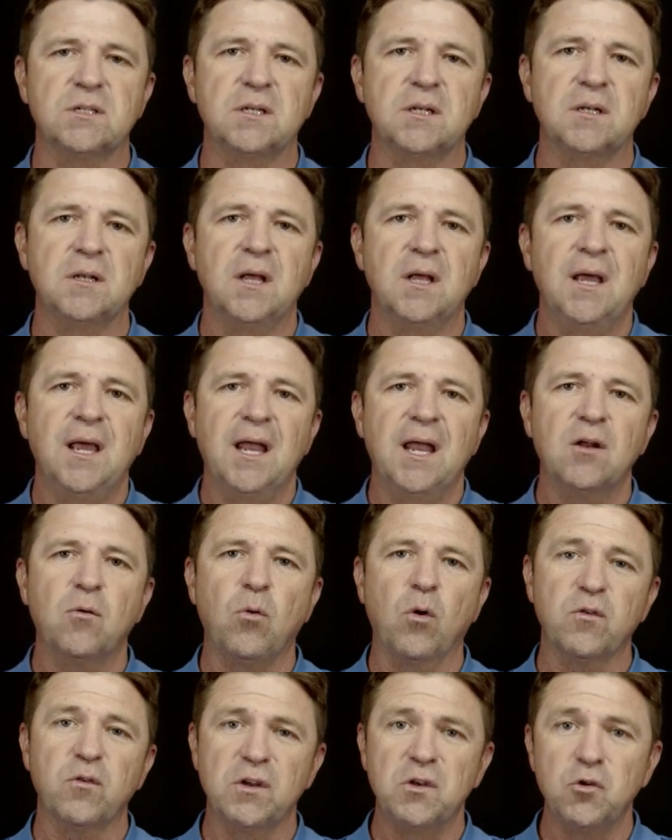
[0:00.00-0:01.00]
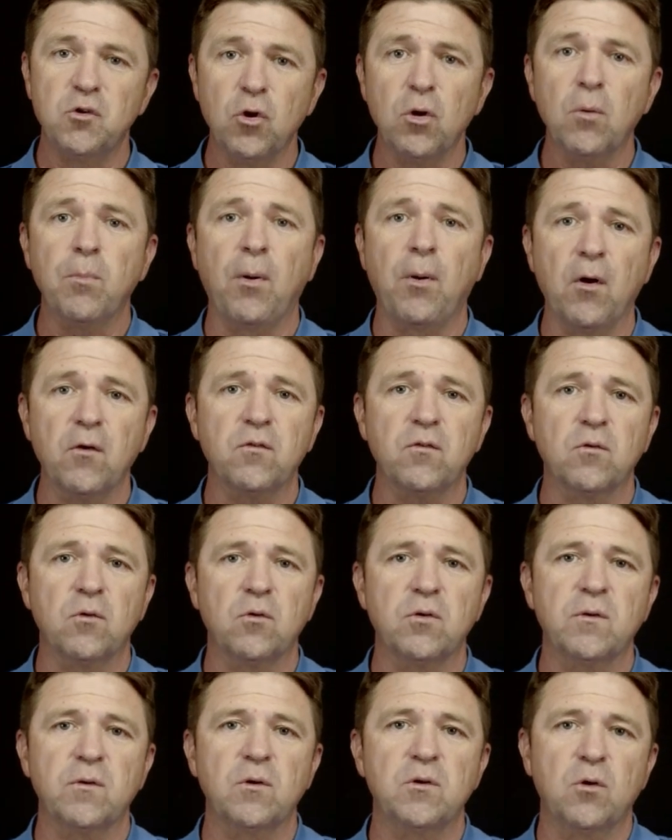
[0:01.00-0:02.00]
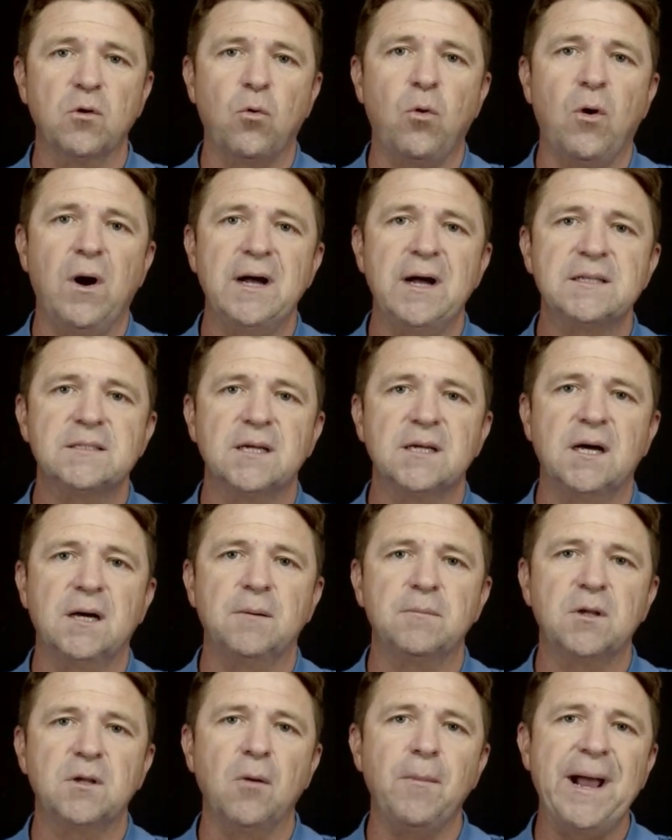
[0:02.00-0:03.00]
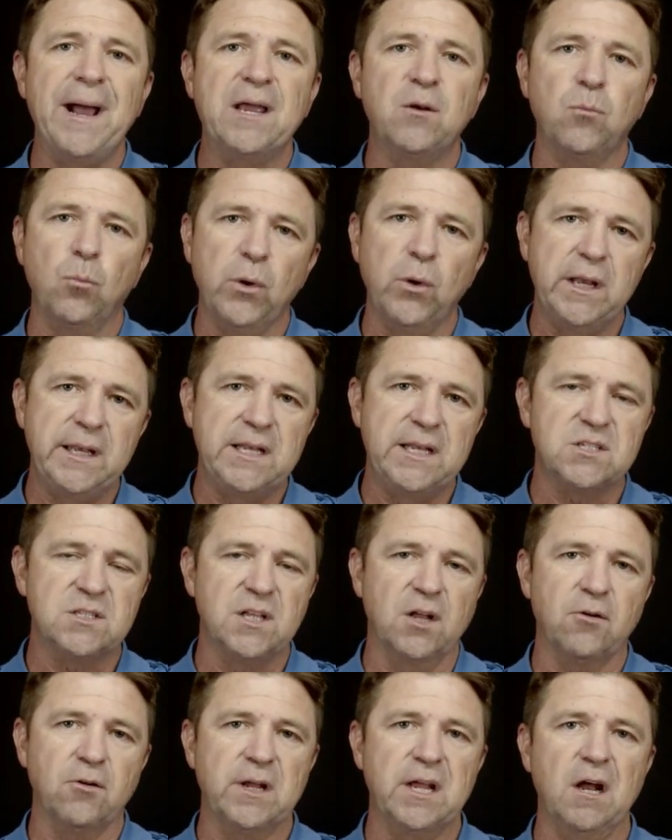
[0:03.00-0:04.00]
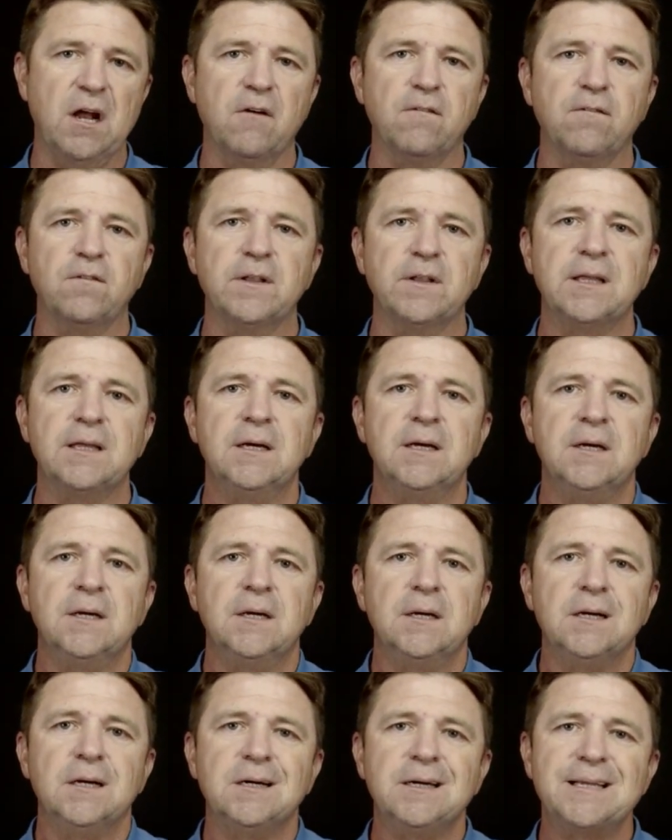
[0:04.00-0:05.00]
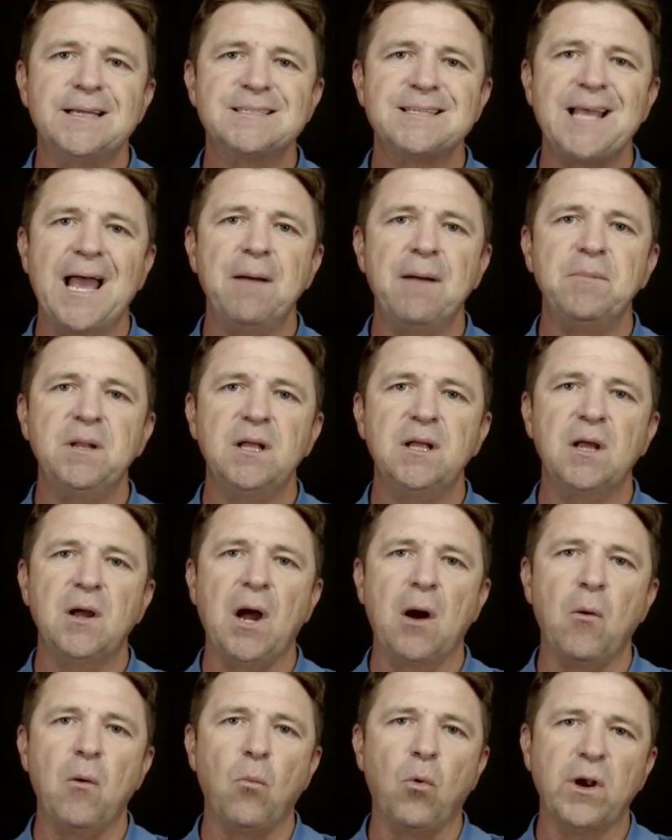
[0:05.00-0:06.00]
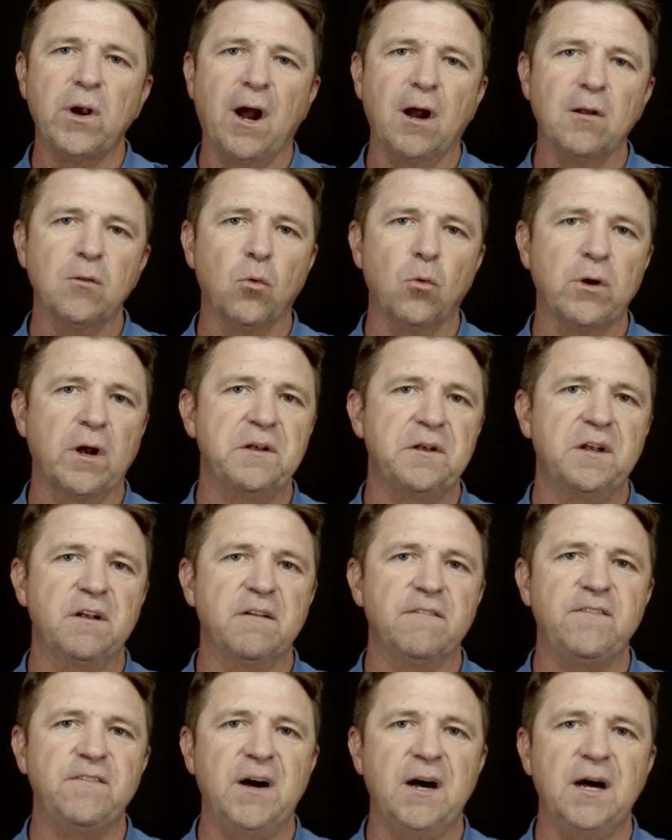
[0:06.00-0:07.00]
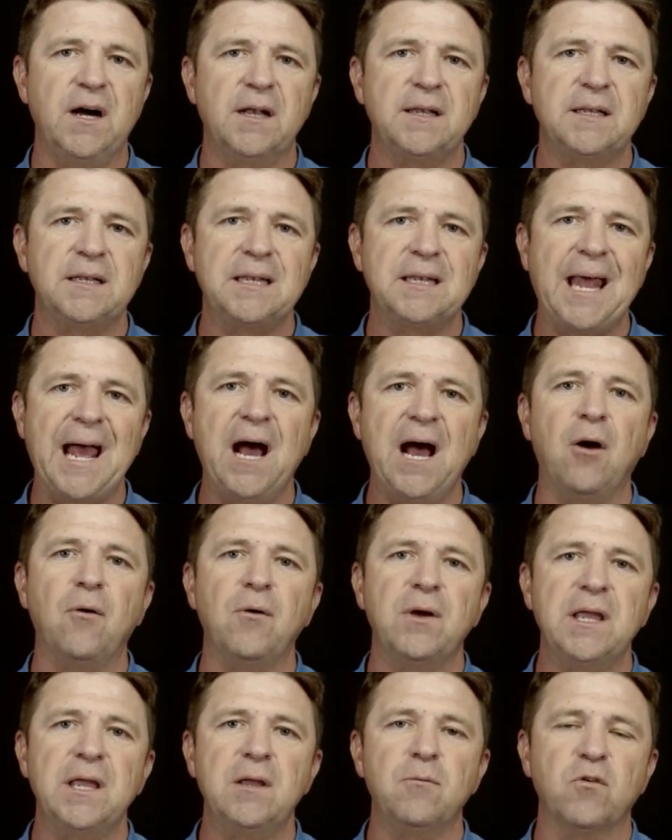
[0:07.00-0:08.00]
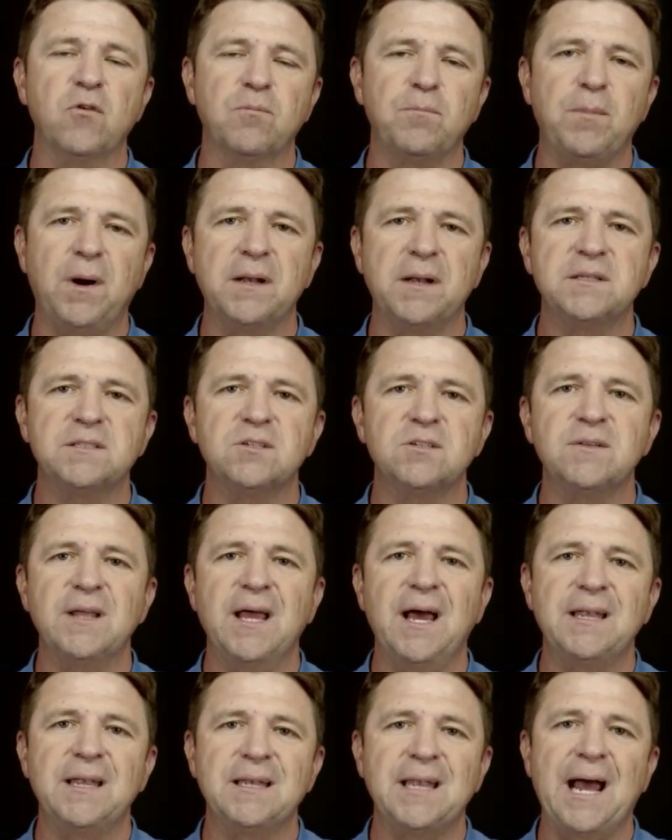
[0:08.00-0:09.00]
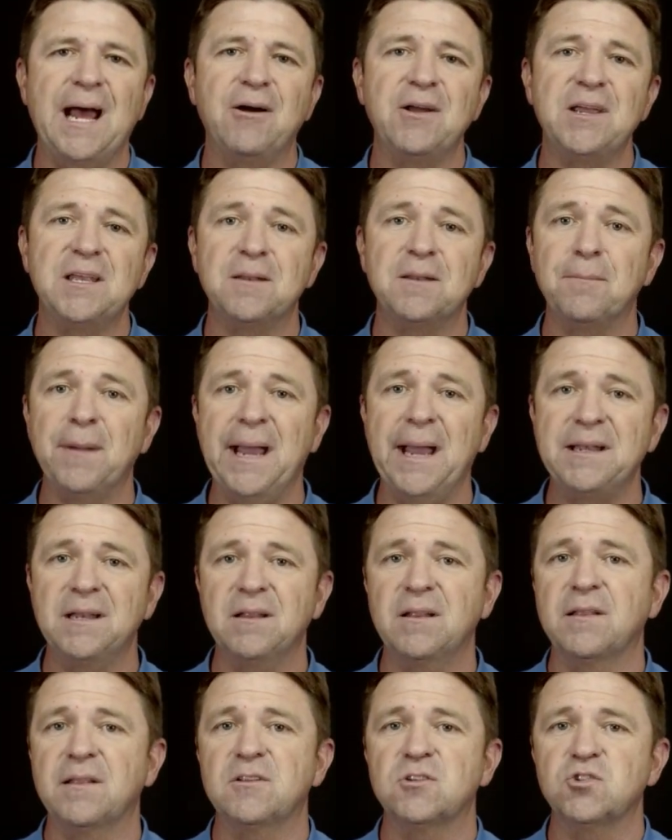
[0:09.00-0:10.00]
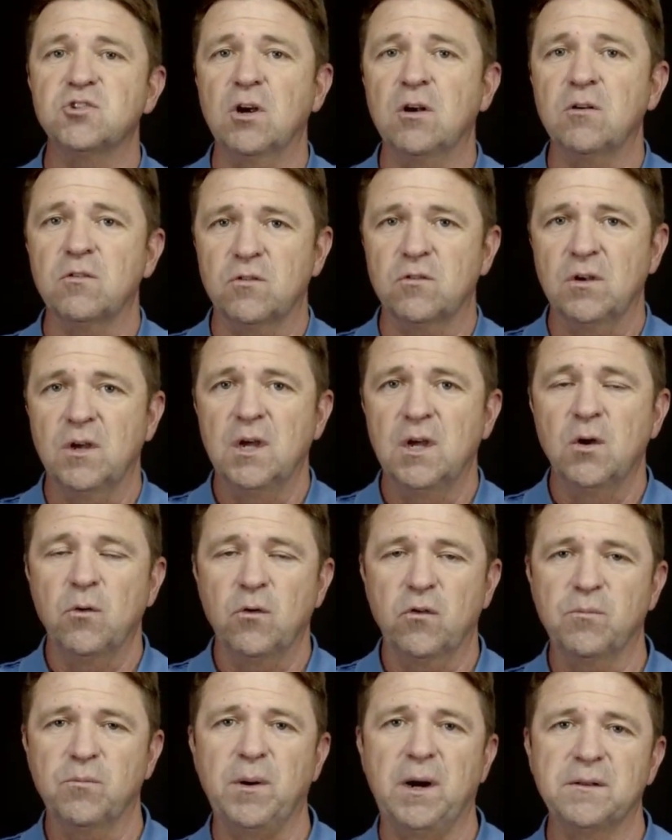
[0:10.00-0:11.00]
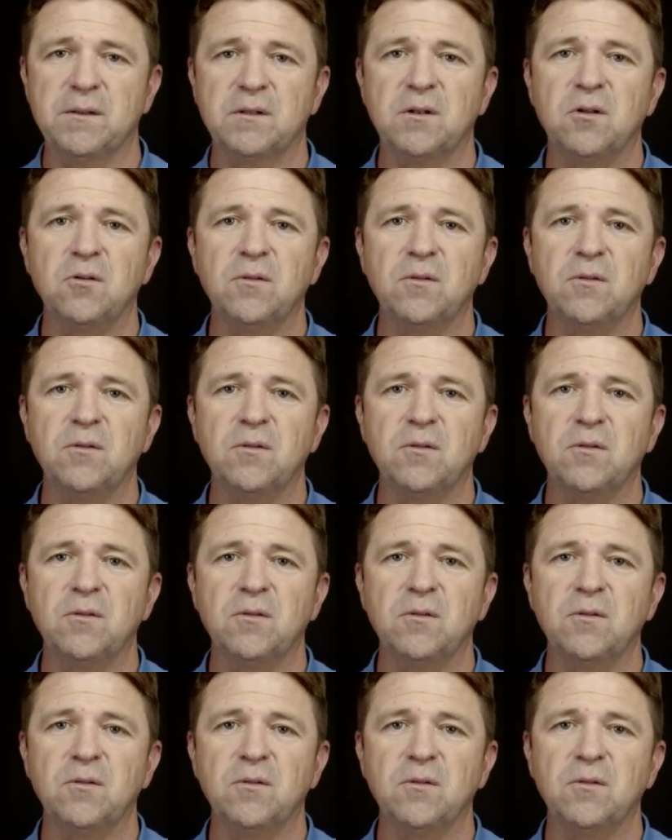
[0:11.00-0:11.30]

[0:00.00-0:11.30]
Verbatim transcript: And of course, in your personal, in your quiet time, go back and read each letter carefully, uh, examining what our Lord identified and how he responded to that and how he demanded that the church respond to